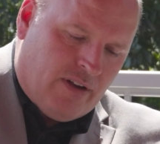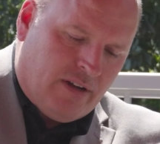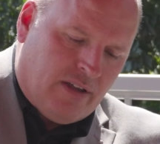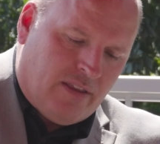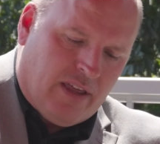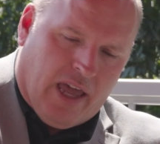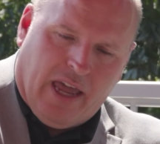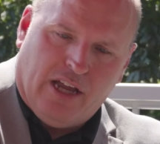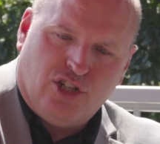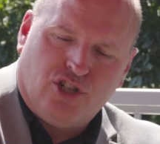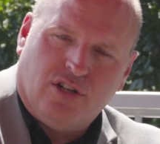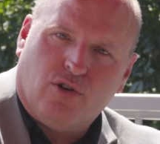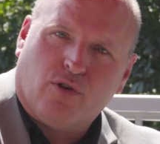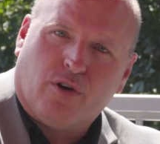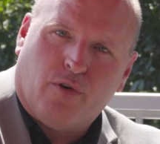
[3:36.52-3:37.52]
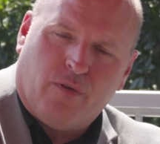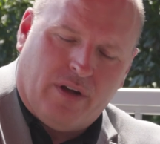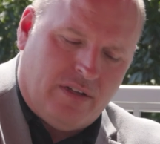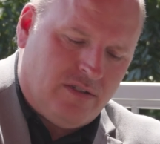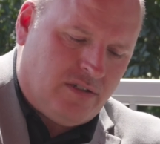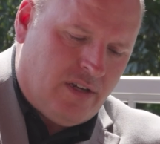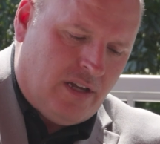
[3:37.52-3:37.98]
any of the Asian or
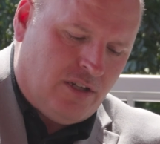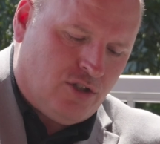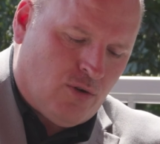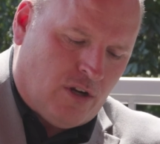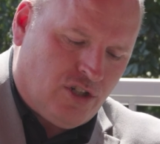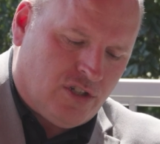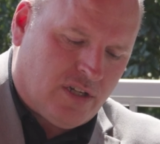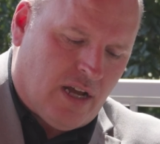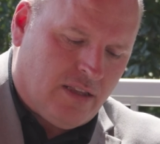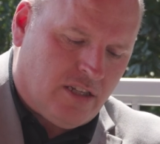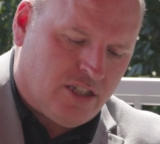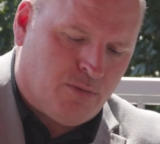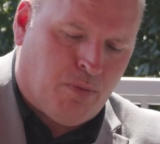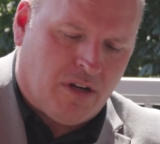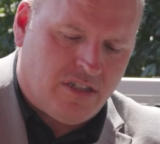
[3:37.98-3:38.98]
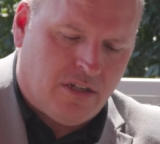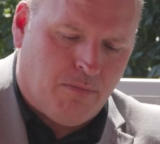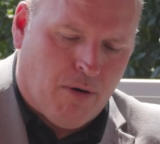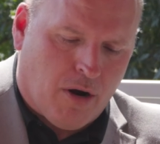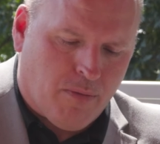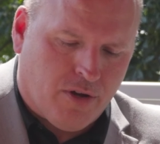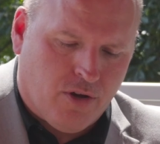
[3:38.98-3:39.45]
Korean zing, so I just got the spicy
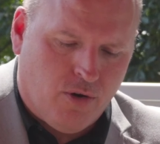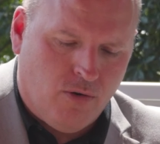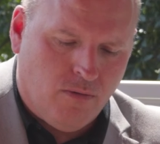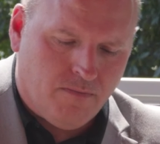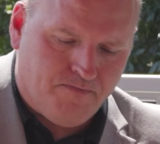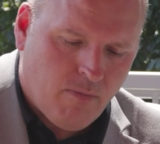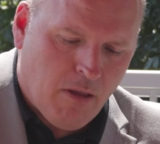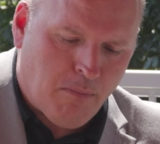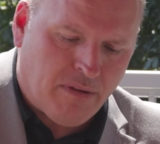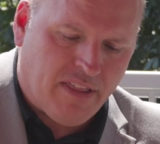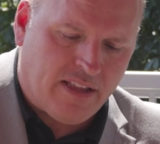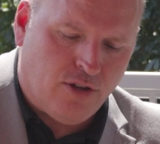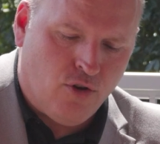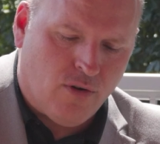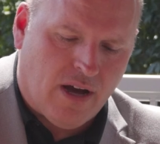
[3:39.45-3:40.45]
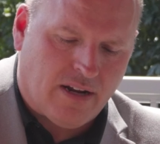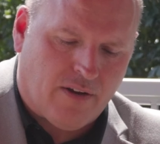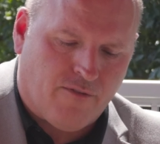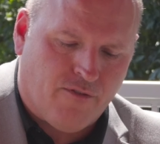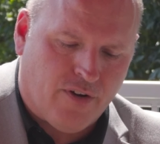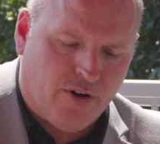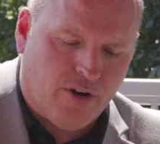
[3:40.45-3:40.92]
barbecue. But they do got a
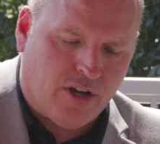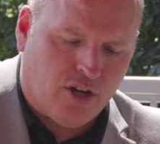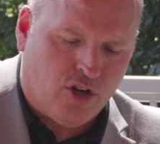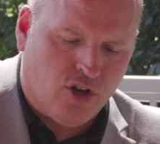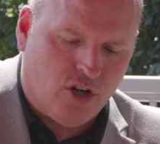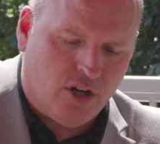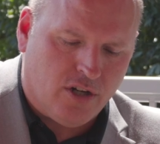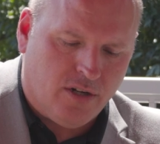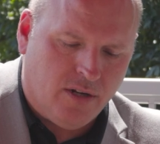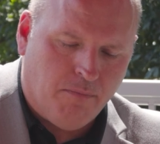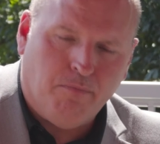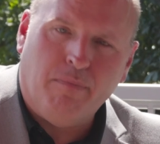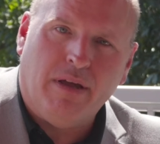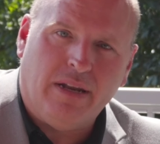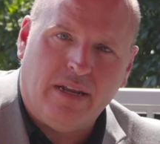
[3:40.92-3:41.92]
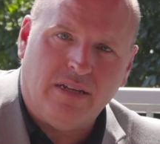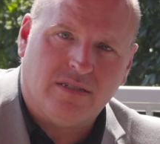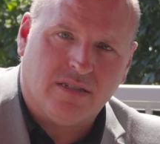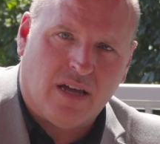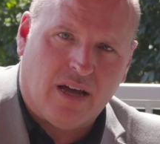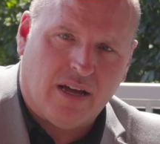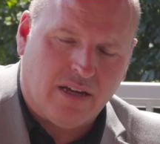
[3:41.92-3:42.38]
very good meaty
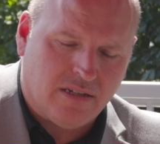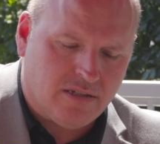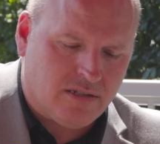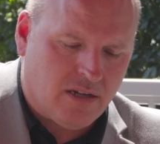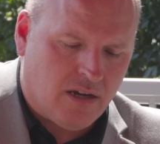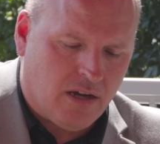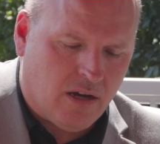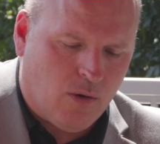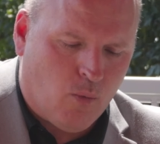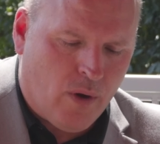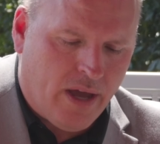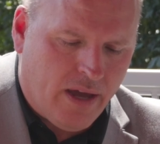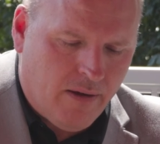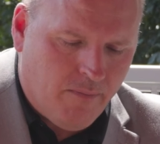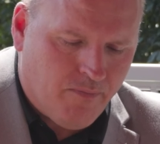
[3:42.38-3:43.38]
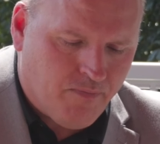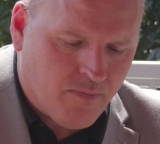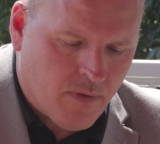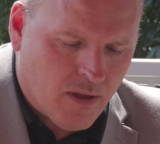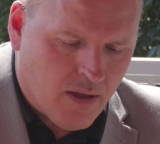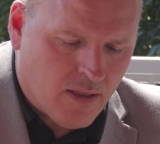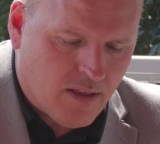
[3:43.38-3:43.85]
size uh, wing.
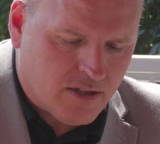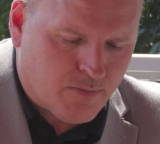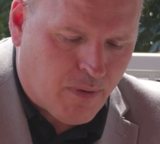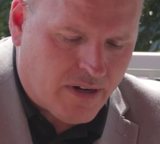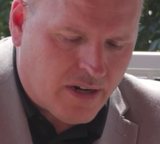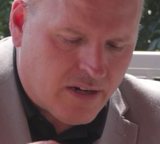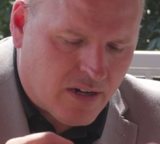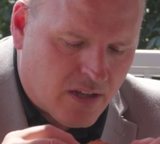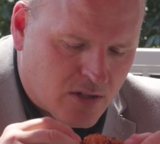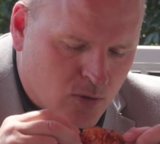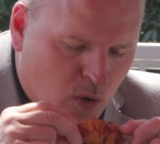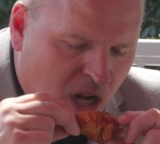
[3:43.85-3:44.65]
Let's bite into this